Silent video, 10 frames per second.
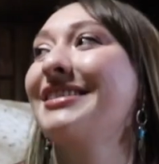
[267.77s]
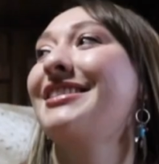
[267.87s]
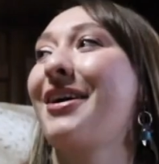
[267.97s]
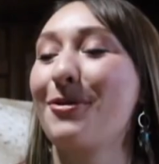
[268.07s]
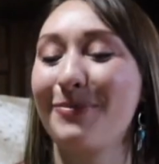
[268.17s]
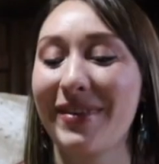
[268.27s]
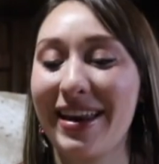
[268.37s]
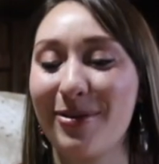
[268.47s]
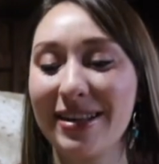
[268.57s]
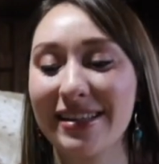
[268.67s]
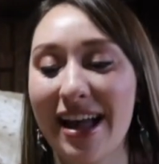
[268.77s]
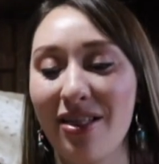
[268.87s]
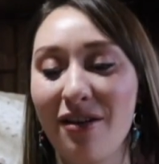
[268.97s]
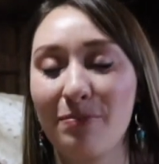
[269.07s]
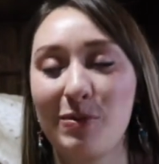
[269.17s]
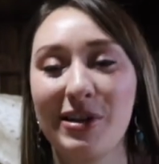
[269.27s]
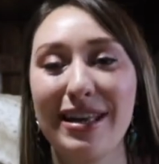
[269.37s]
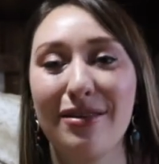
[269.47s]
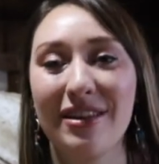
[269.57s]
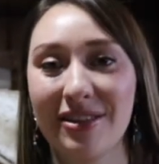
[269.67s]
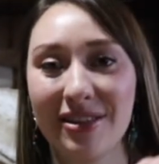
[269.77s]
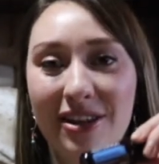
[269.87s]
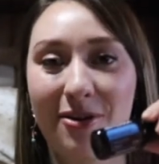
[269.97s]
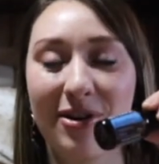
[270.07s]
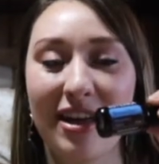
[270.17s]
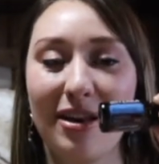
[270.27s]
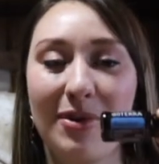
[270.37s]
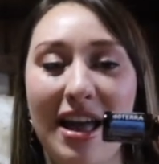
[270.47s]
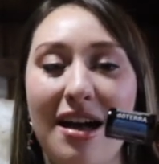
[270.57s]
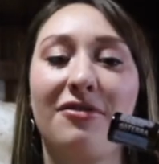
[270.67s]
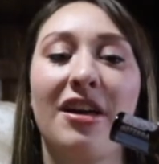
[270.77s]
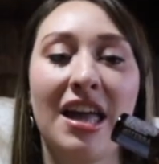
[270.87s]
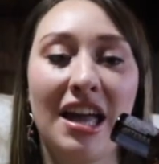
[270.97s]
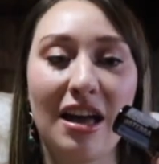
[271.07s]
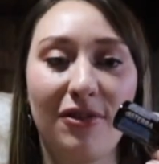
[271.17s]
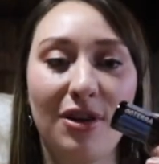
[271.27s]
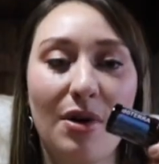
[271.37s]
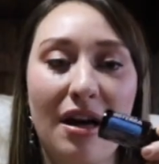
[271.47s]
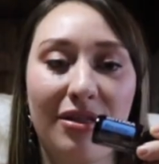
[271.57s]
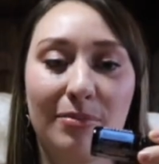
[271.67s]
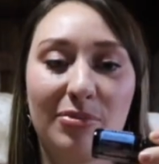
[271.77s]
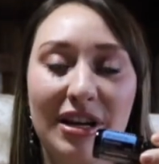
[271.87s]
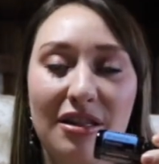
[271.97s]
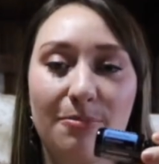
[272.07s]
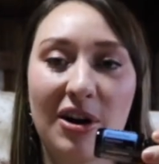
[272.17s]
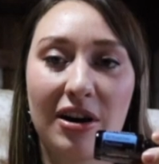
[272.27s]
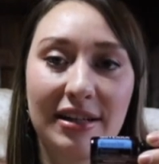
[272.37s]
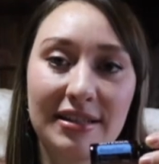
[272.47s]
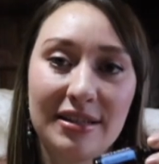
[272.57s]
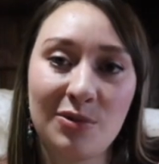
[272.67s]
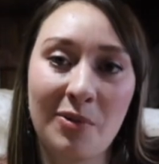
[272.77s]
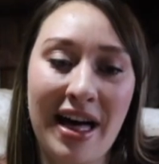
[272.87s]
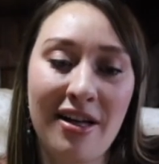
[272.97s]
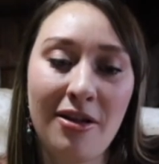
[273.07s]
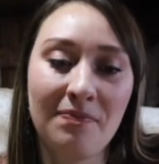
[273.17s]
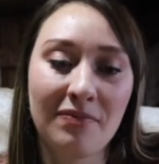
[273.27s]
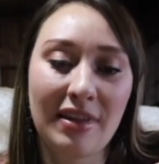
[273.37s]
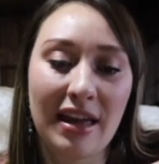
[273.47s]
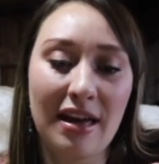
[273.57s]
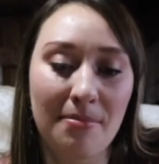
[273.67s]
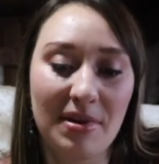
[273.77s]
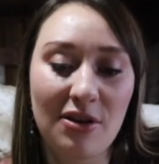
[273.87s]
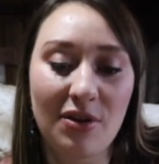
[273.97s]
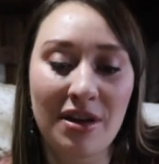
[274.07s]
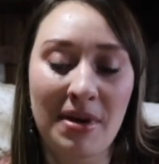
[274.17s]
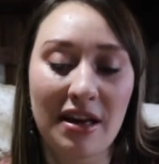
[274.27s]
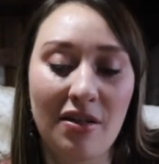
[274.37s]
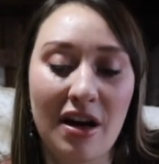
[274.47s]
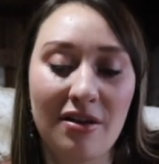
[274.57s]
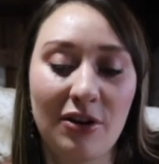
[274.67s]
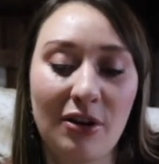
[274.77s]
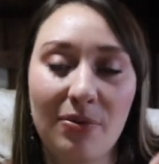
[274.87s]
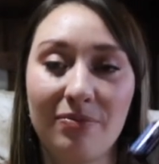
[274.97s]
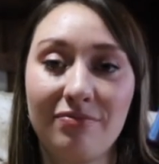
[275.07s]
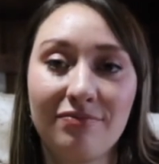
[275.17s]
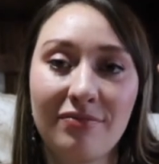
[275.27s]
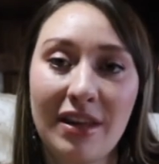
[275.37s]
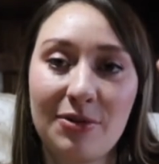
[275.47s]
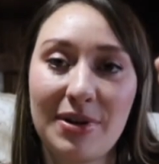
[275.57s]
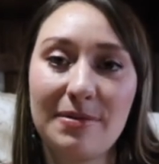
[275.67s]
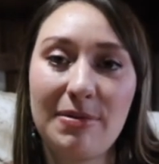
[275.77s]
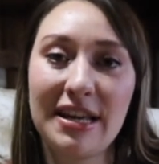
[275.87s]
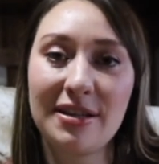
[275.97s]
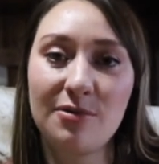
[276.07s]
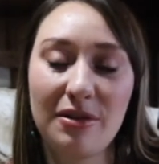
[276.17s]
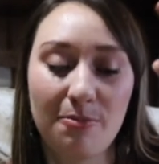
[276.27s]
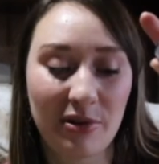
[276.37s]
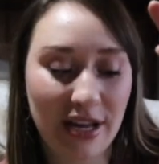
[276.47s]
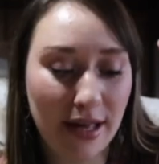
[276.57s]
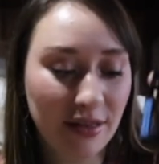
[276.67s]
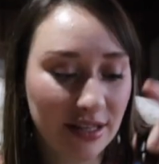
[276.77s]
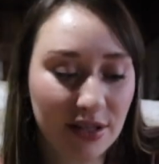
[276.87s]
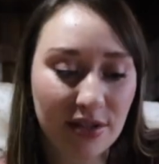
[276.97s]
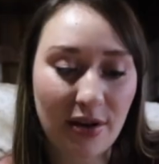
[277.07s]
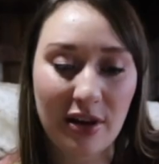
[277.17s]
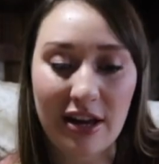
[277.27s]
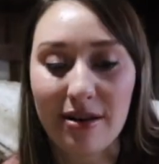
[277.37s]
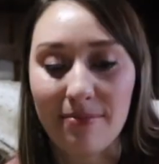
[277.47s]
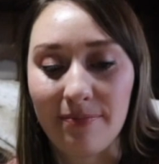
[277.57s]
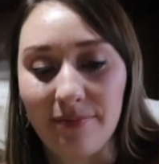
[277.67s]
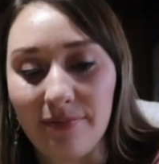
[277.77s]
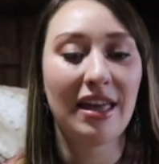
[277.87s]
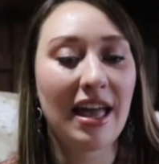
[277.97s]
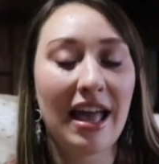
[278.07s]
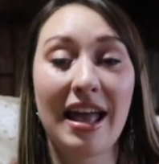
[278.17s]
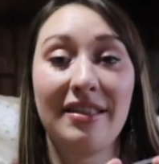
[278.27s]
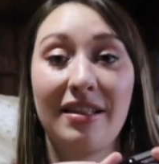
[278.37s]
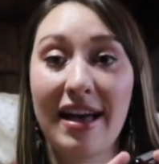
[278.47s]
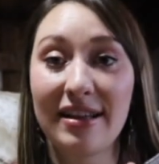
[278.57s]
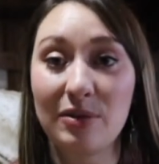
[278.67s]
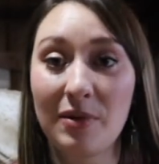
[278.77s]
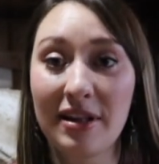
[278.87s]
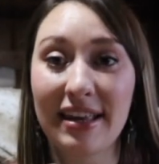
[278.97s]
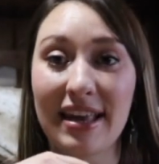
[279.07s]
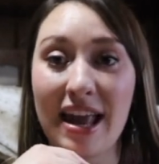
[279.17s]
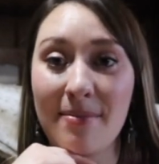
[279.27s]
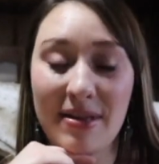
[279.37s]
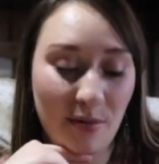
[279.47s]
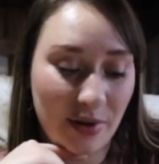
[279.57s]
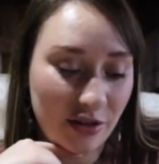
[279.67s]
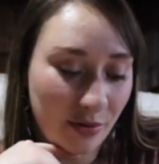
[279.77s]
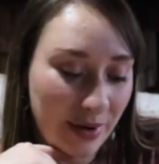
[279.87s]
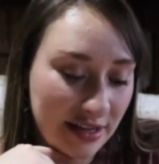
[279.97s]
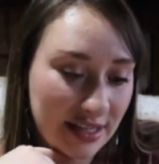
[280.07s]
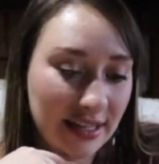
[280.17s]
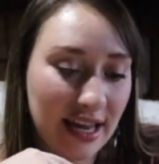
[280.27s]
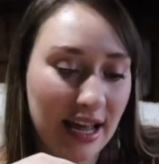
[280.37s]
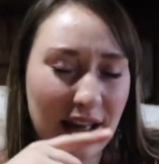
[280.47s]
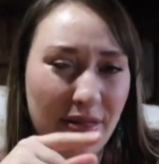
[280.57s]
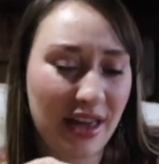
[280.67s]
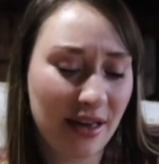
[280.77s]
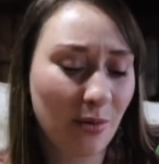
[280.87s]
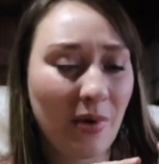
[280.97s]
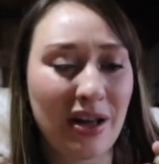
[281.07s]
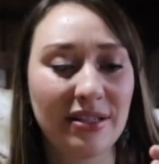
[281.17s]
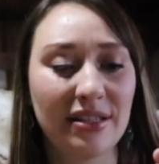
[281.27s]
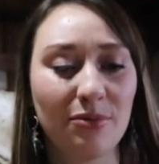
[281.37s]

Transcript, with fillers: so anyways, I love Breathe. It's so good. We have a few other Breathe products as well, um, but you can make a lot of your own recipes with Breathe. It's so good. And the last one that came in the winter wellness kit, I think, was